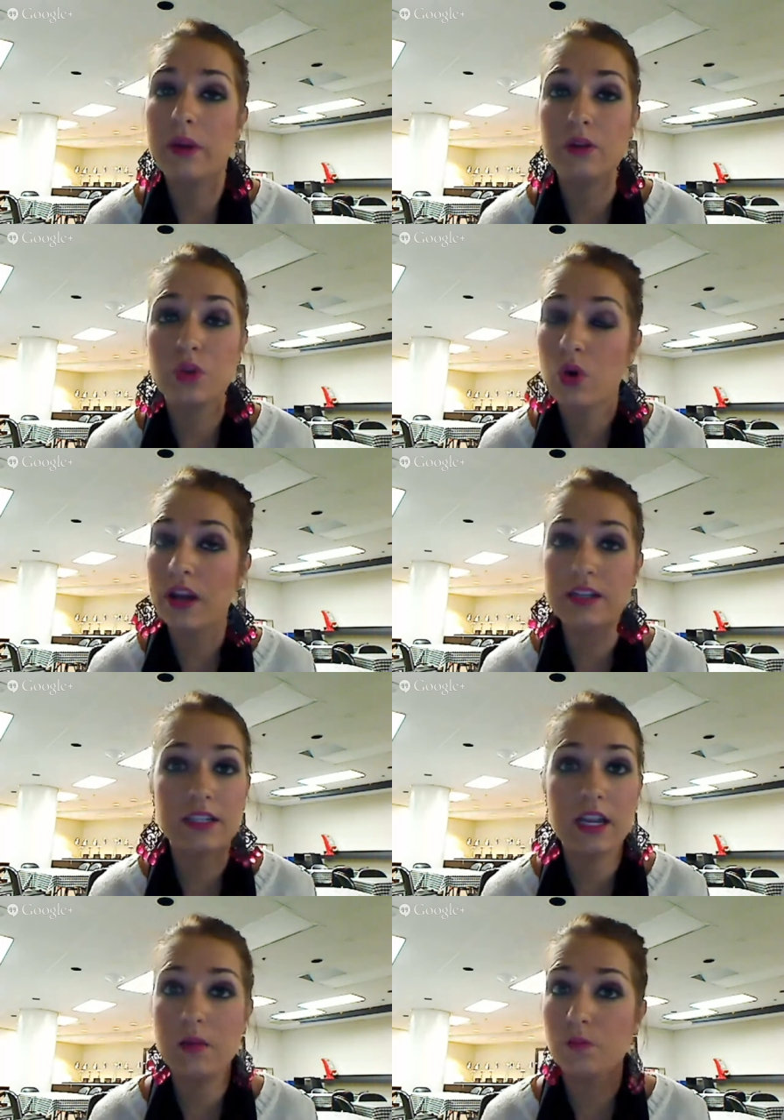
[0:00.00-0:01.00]
But
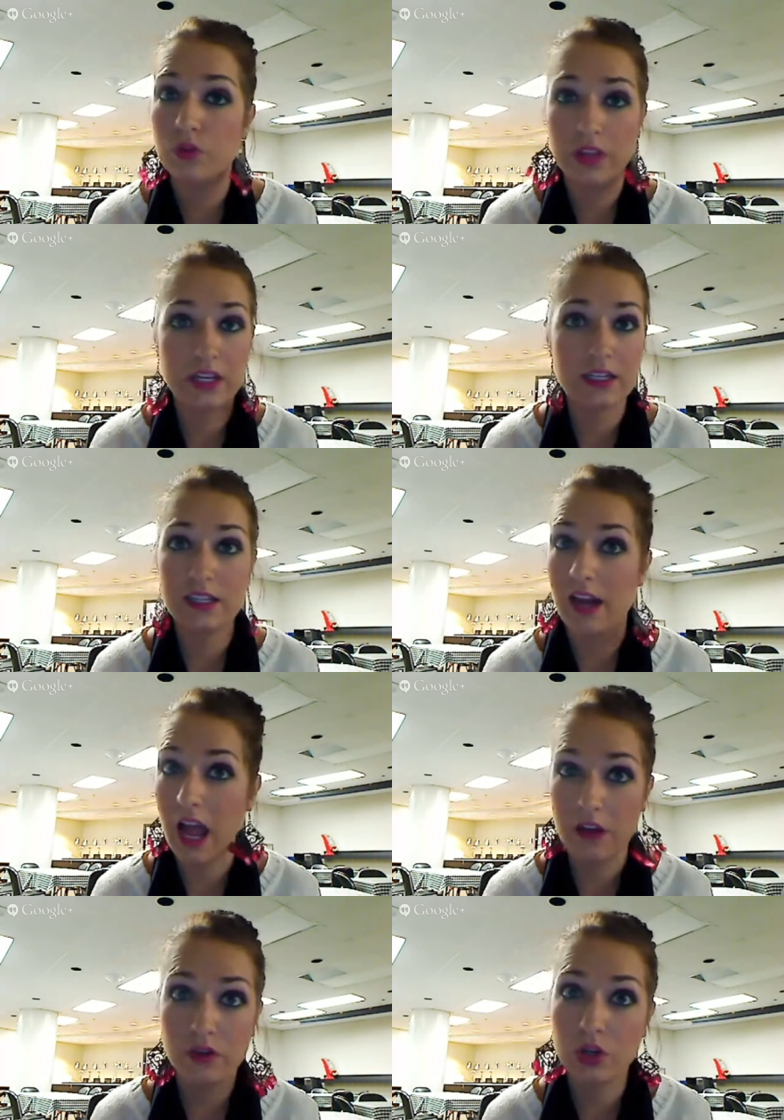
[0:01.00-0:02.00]
credit to him for, like he said,
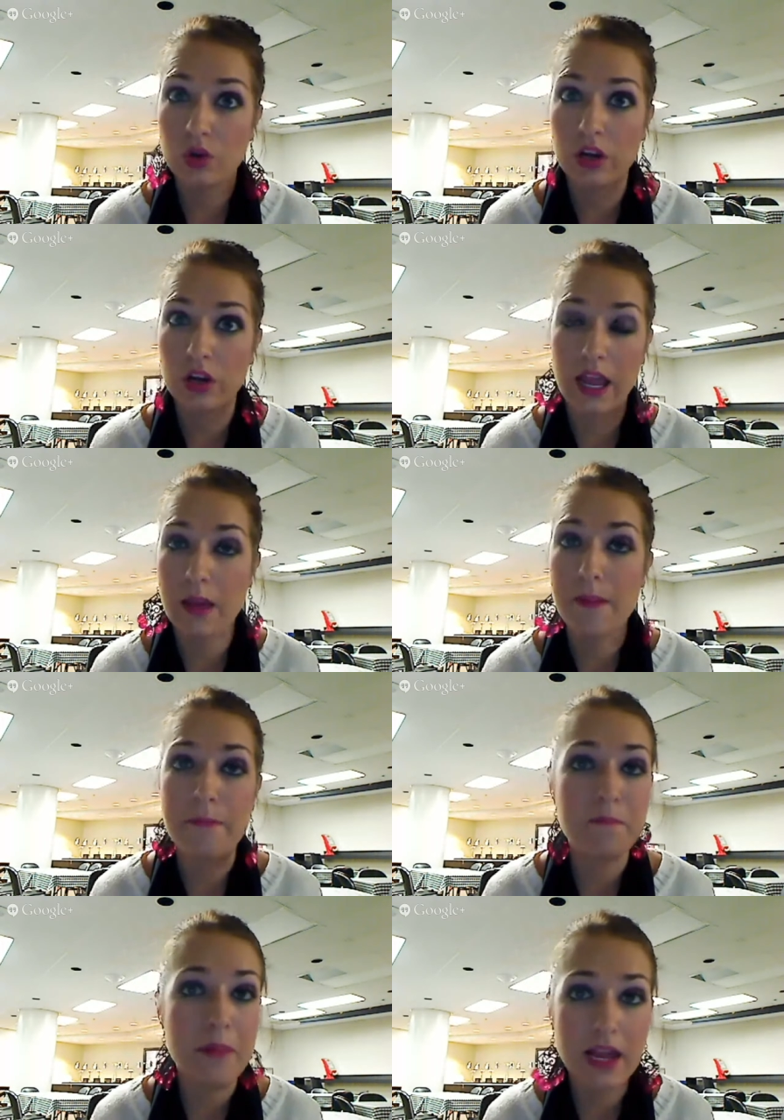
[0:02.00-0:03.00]
having a great
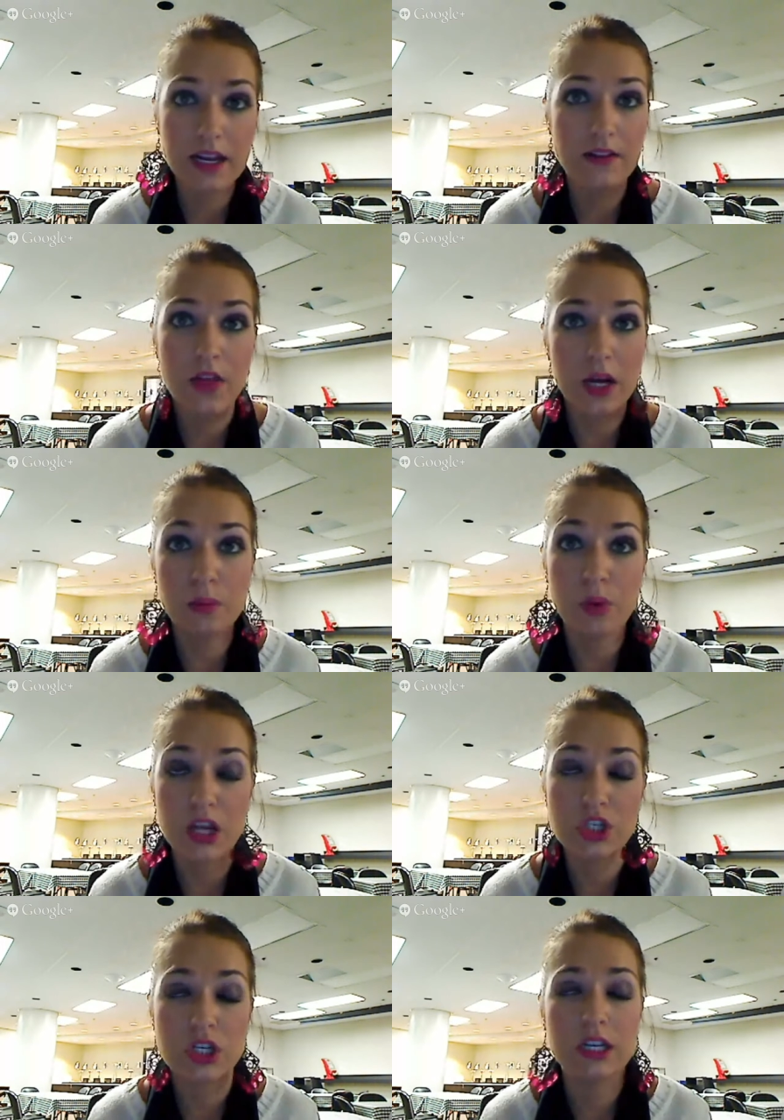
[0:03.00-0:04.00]
camp, making that
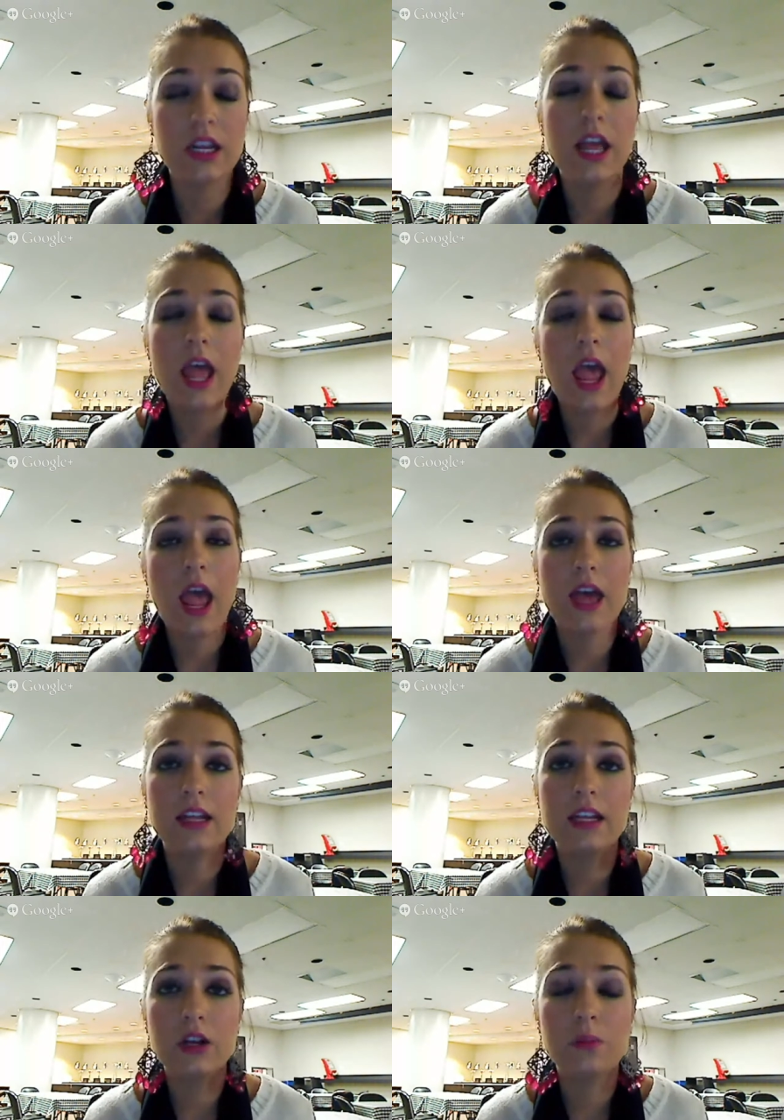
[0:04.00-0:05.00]
impression,
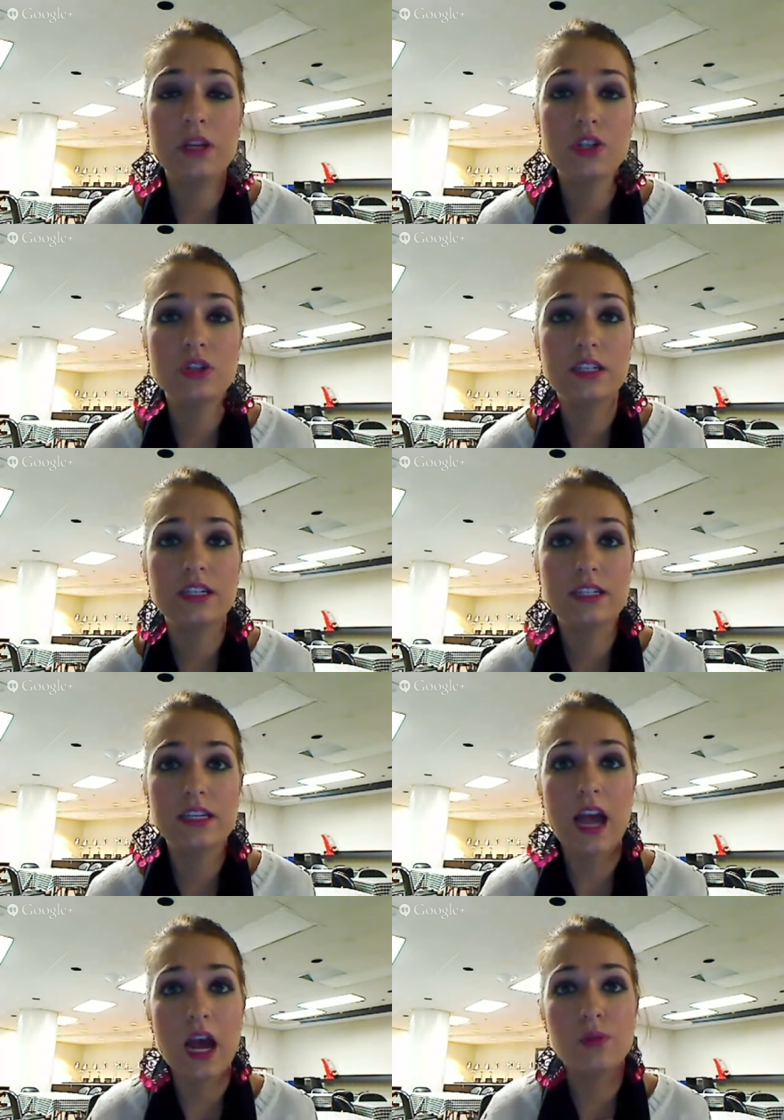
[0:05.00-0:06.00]
and it'll be interesting to
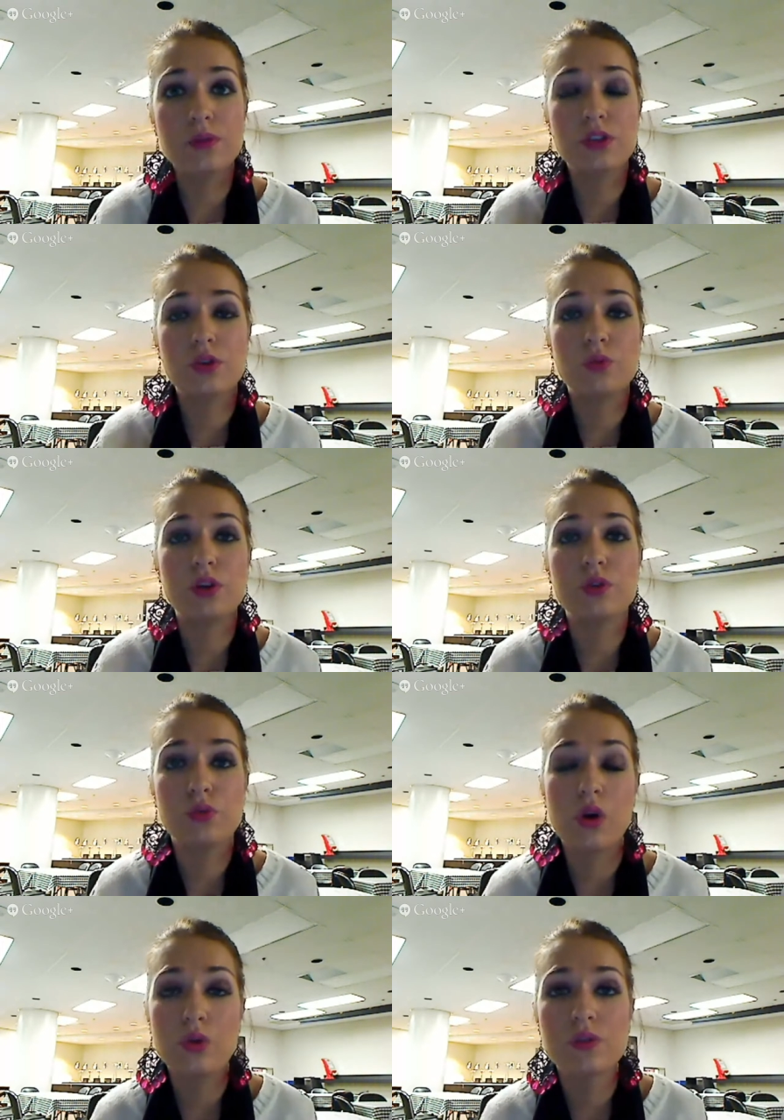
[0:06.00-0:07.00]
see how his career
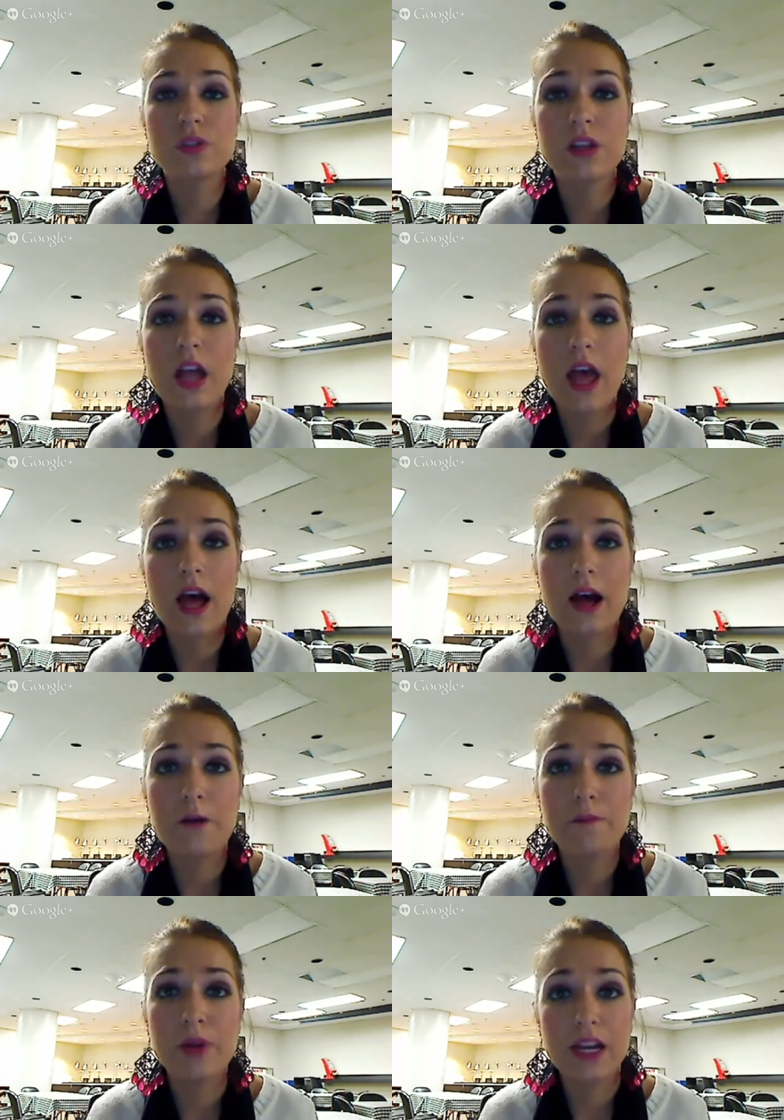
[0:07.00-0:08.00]
grows
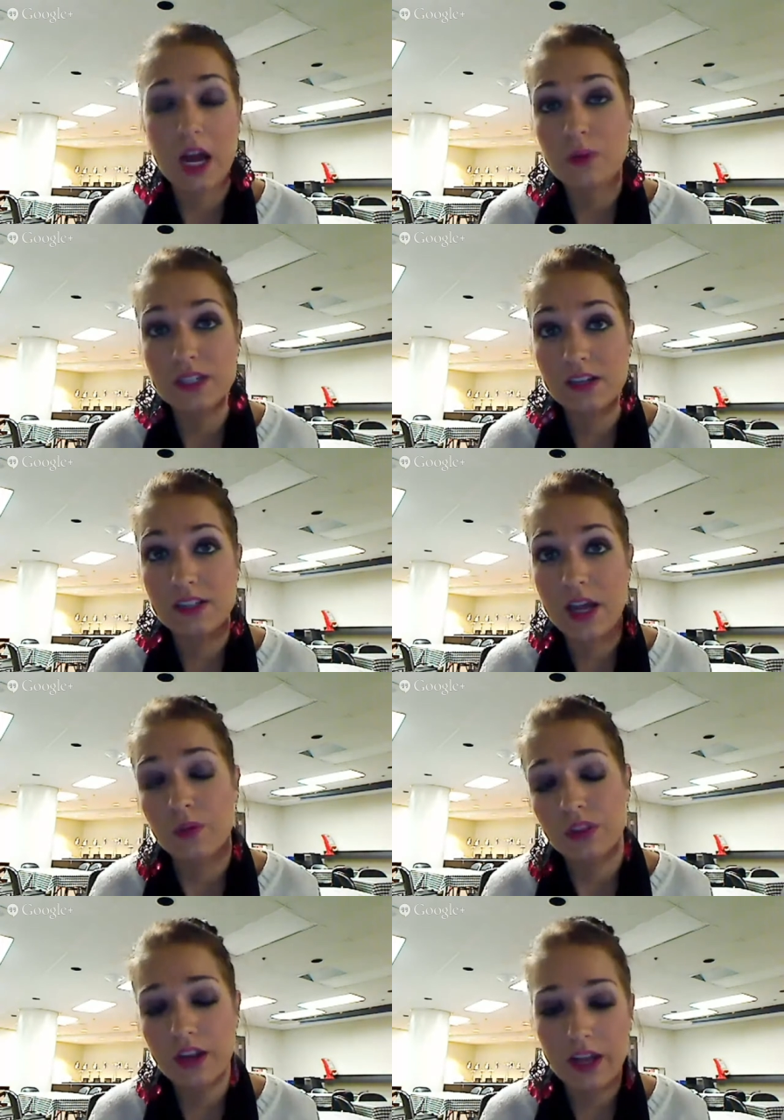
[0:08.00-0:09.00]
and how it does
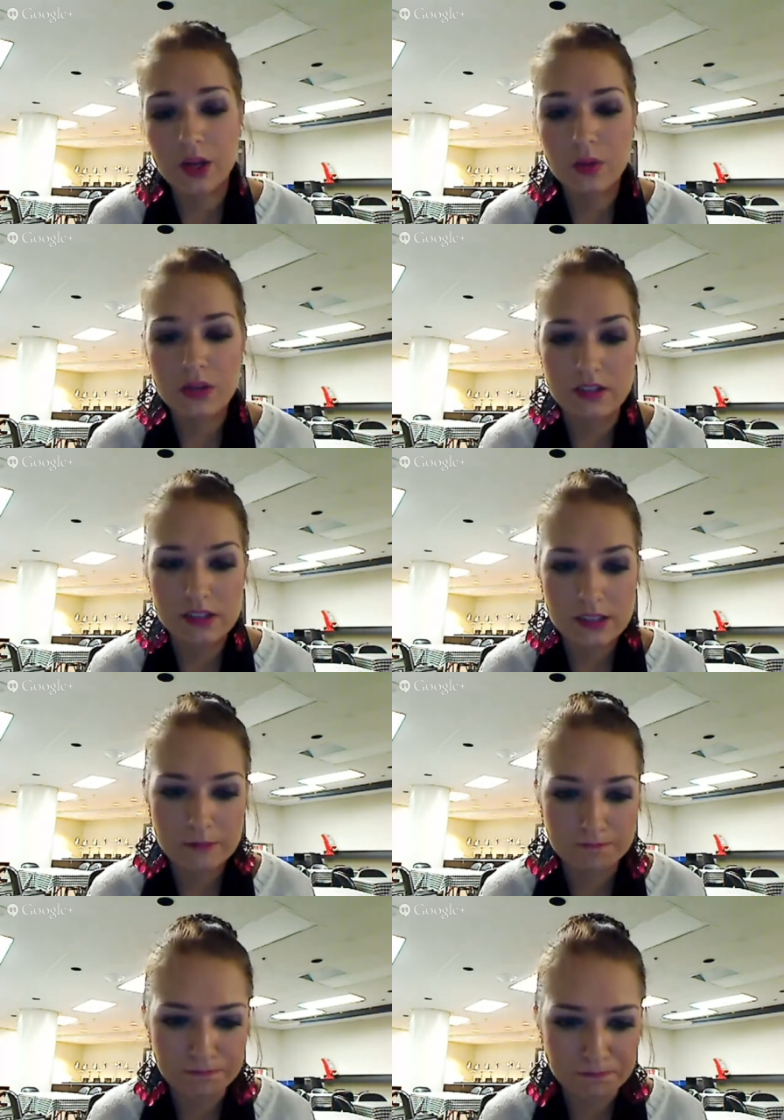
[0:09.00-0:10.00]
that with the
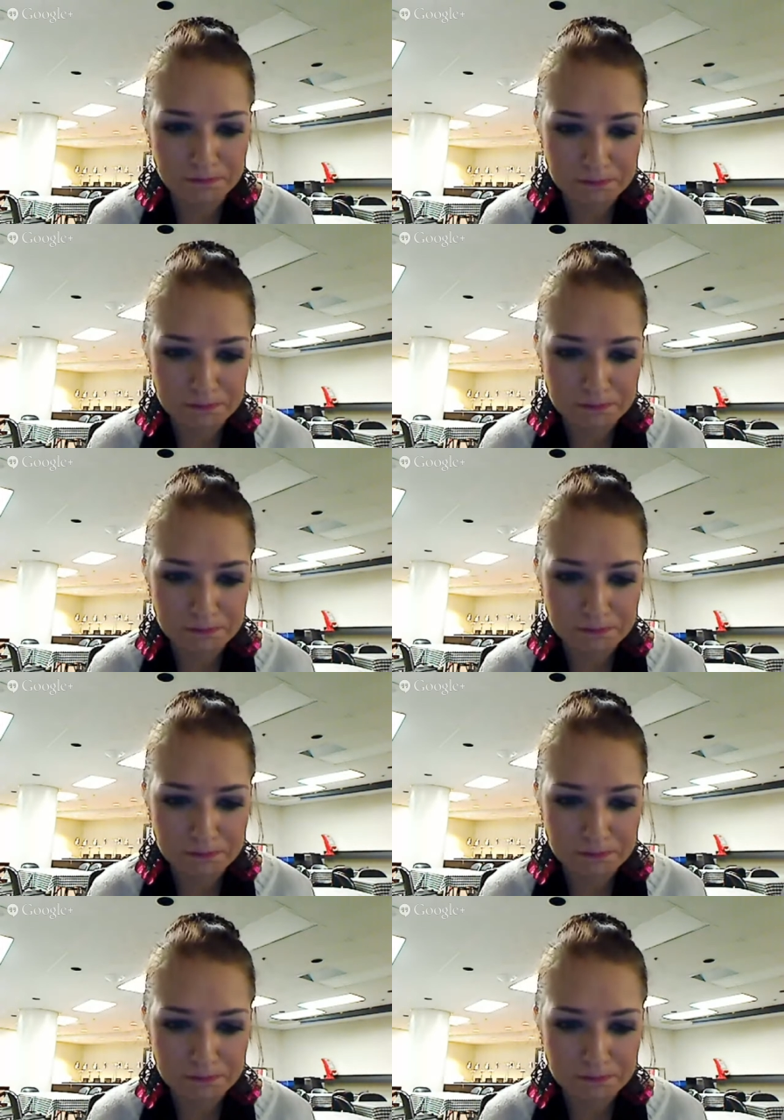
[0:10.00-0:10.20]
Coyotes.